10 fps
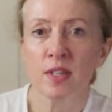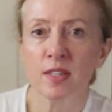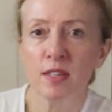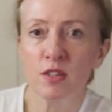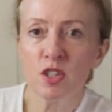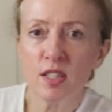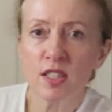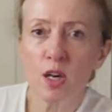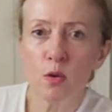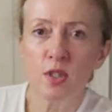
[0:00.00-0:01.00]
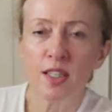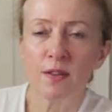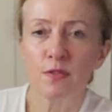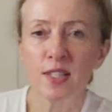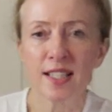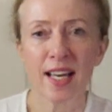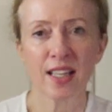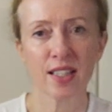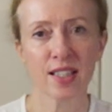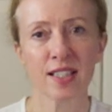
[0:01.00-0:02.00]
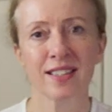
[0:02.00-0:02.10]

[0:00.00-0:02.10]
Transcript: So just holding it for a second.